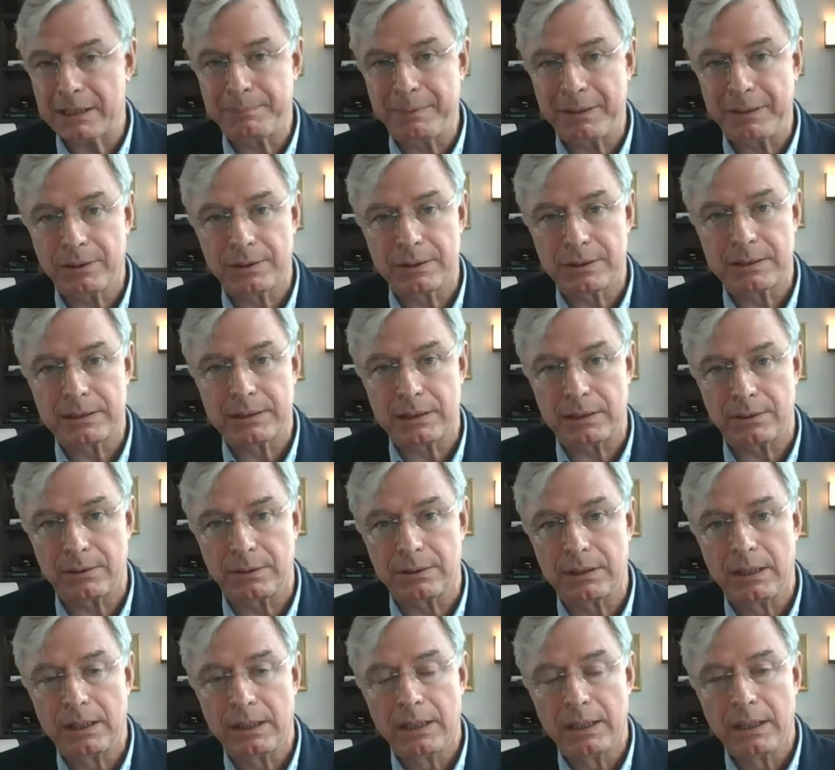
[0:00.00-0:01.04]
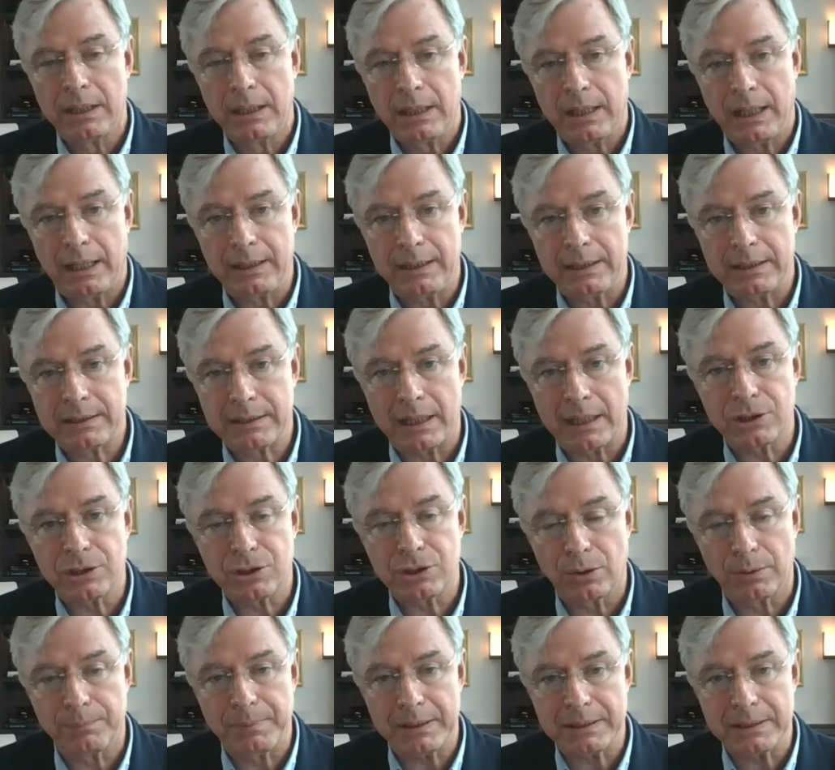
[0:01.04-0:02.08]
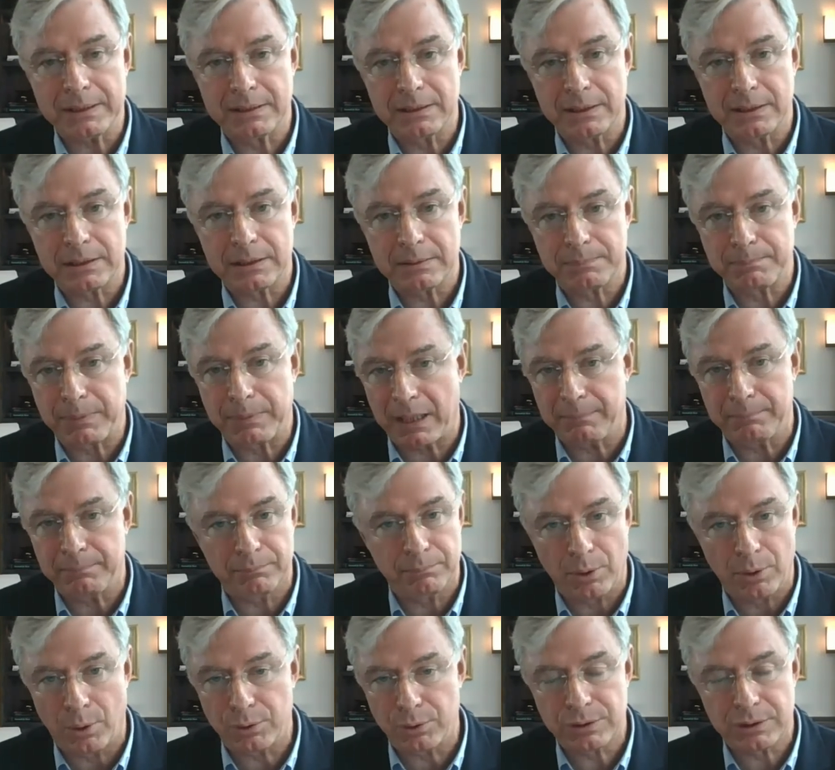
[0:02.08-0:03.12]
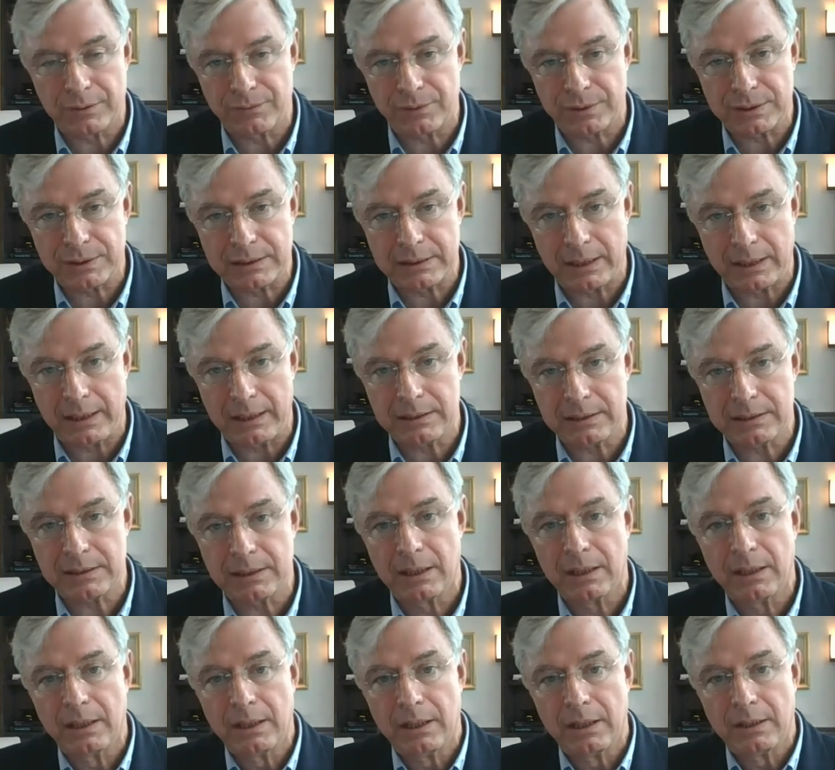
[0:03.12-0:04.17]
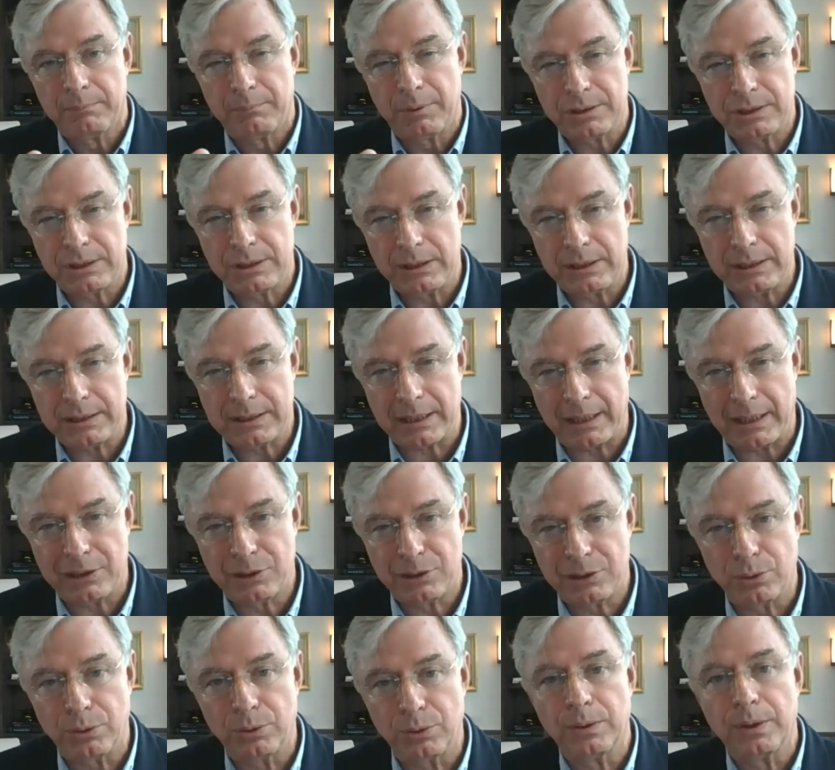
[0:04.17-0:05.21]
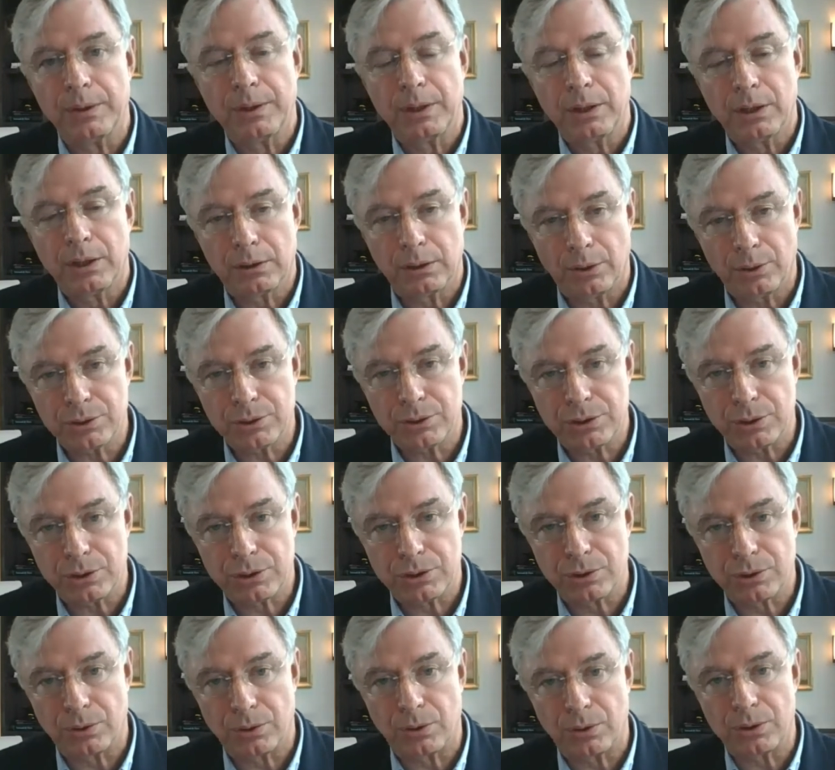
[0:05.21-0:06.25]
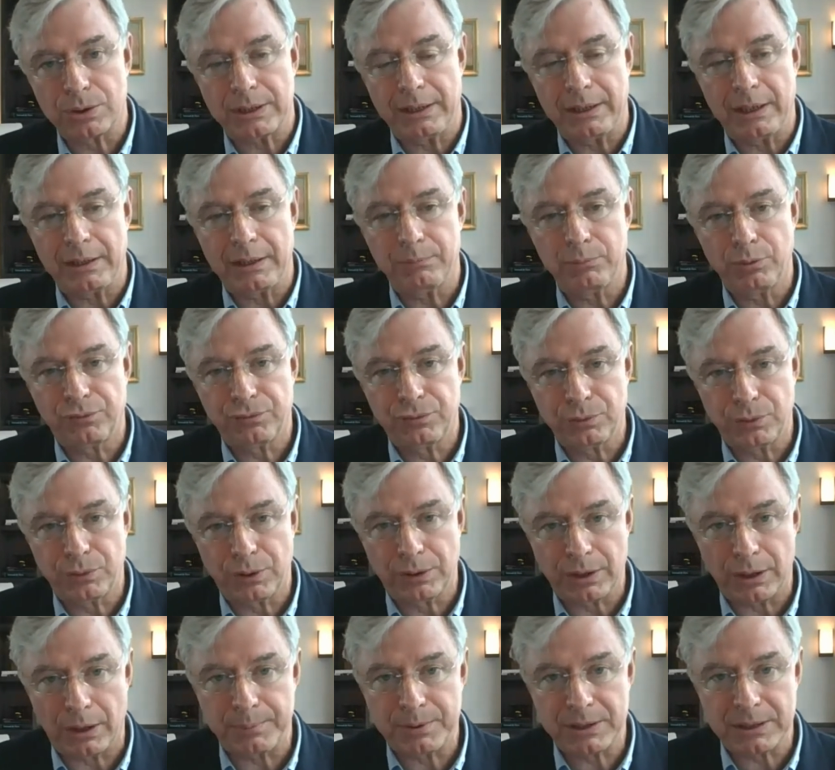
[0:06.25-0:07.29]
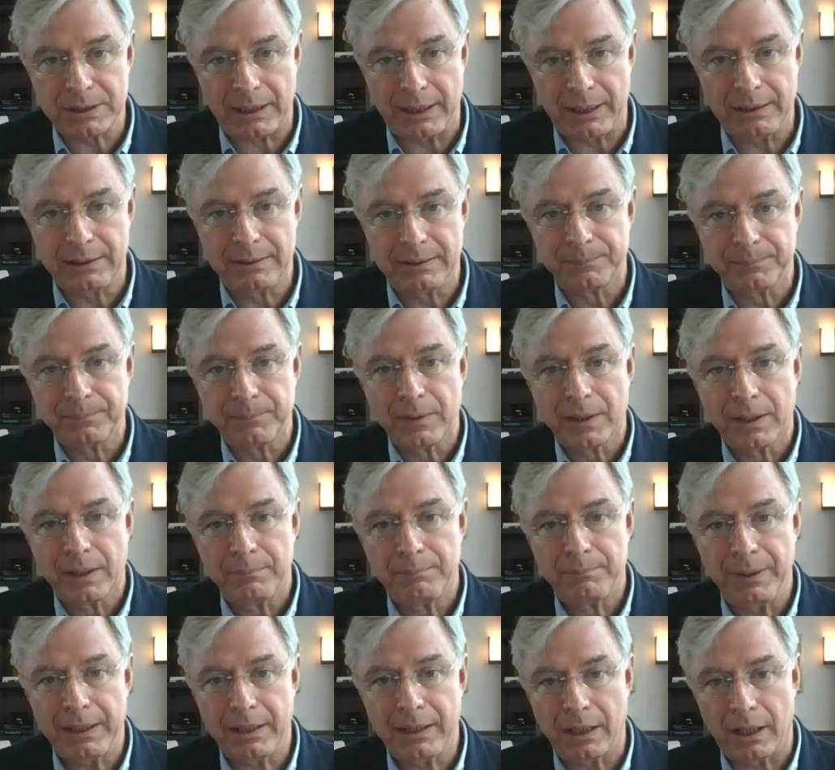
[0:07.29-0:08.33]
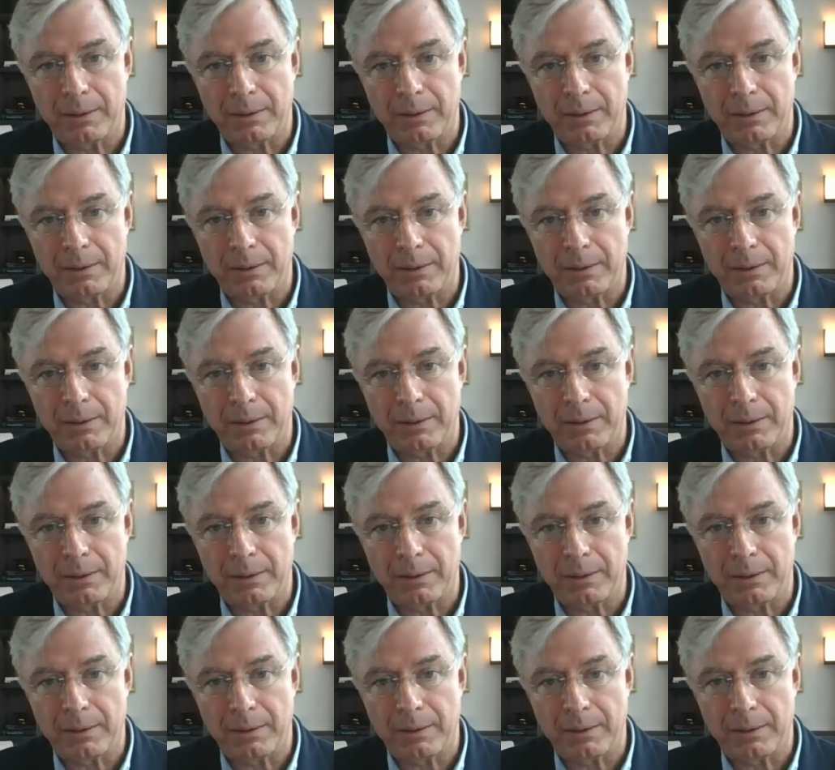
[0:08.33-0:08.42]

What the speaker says: Best Buy has been considered an essential business by most of the states, but she decided to close the stores and then move to curbside